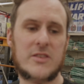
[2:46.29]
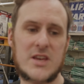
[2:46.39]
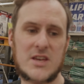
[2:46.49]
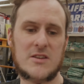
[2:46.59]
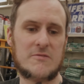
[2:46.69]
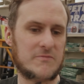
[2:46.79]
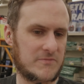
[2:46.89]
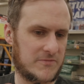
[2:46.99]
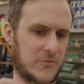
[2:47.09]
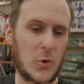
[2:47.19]
The
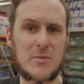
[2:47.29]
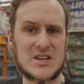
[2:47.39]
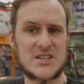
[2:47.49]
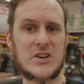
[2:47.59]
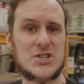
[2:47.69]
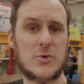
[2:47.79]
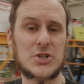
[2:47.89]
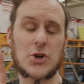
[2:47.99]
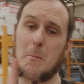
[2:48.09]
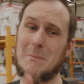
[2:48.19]
forty by seventy-two
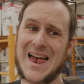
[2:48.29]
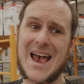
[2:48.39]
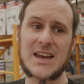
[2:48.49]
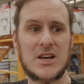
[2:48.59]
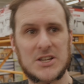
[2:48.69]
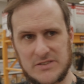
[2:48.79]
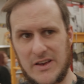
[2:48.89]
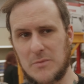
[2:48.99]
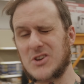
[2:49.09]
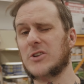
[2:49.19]
inch are black, so
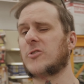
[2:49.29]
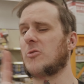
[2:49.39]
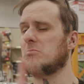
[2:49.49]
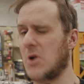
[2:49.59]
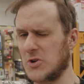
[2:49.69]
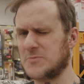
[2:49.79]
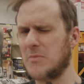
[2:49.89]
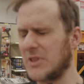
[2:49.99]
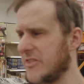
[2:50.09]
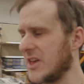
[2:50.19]
that'll be good for most
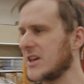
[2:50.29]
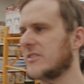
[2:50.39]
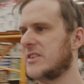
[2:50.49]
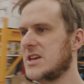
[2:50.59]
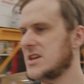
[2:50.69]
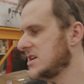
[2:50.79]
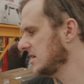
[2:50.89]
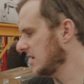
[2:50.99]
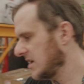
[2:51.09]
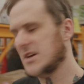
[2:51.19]
people, I think. The
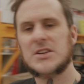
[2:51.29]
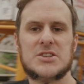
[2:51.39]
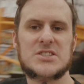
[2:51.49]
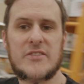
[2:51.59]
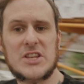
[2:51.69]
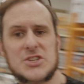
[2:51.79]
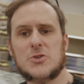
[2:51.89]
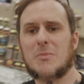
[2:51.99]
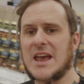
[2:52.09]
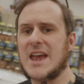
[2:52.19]

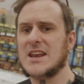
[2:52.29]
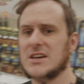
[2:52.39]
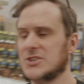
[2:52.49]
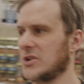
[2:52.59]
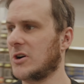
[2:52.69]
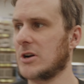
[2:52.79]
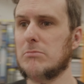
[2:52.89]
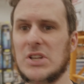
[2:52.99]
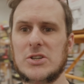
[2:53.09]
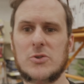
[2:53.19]
seventy-two by eighty inch are
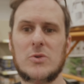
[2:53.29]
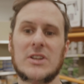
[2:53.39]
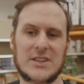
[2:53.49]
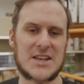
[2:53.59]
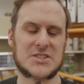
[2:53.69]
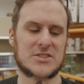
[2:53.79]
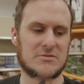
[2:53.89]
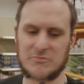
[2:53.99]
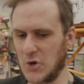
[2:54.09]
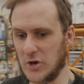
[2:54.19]
blue,
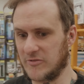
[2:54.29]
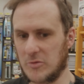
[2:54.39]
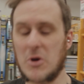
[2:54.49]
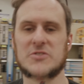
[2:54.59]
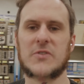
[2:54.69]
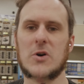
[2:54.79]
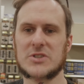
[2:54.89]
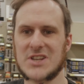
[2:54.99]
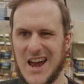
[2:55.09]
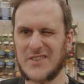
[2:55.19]
less good for most
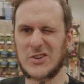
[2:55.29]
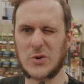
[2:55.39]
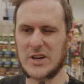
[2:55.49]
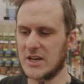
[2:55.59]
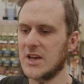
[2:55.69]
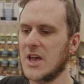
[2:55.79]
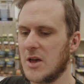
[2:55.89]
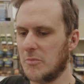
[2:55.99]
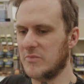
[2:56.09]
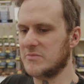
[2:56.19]
folks, kind of annoying,
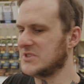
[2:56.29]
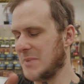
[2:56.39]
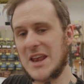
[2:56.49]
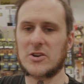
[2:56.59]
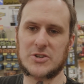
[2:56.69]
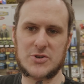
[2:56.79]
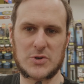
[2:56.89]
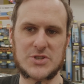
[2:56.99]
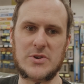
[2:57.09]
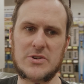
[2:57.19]
depending on
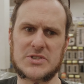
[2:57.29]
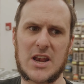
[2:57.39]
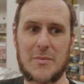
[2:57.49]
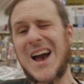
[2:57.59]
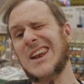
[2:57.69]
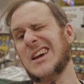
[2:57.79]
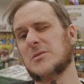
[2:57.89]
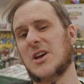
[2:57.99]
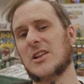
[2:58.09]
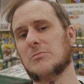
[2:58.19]
your studio setup. I like
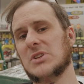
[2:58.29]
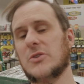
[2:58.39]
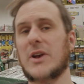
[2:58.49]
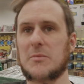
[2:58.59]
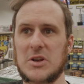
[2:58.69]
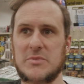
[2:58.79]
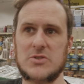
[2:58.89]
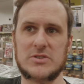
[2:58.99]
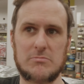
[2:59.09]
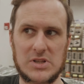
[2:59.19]
the color blue, and I'm gonna be
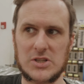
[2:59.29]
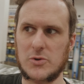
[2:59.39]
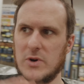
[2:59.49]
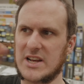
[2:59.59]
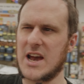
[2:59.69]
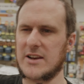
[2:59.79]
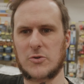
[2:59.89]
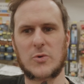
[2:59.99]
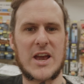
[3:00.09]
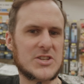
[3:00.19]
using blue and kind
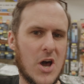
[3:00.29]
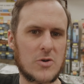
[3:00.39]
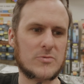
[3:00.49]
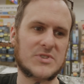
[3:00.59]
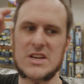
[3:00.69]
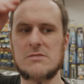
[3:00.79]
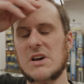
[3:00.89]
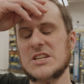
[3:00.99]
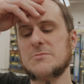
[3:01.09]
of gray tones in my